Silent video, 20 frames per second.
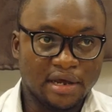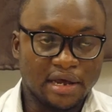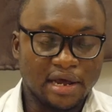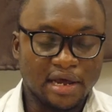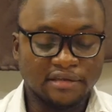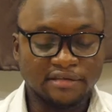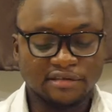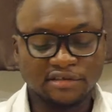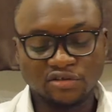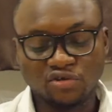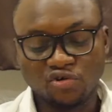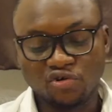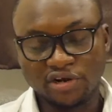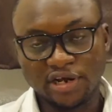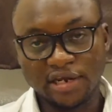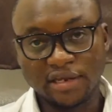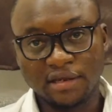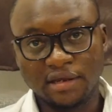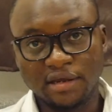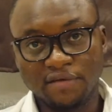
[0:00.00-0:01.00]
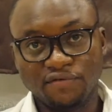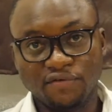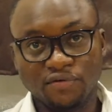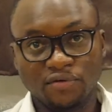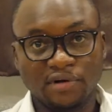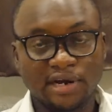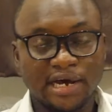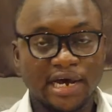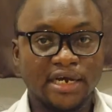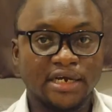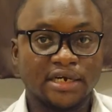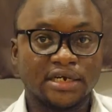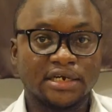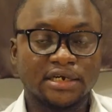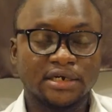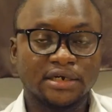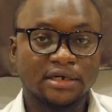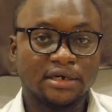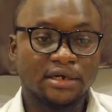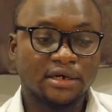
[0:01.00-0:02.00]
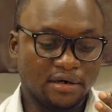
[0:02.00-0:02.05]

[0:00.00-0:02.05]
And it's gonna give you like